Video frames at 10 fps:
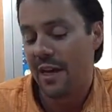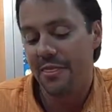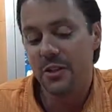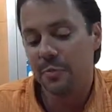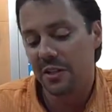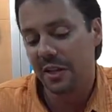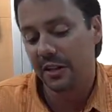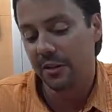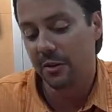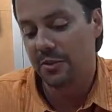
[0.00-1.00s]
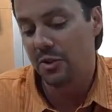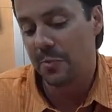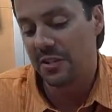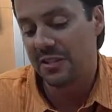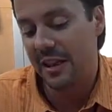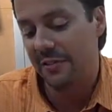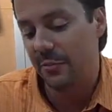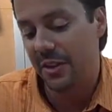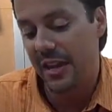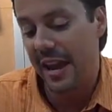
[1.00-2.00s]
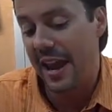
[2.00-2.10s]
This particular Super 7 with an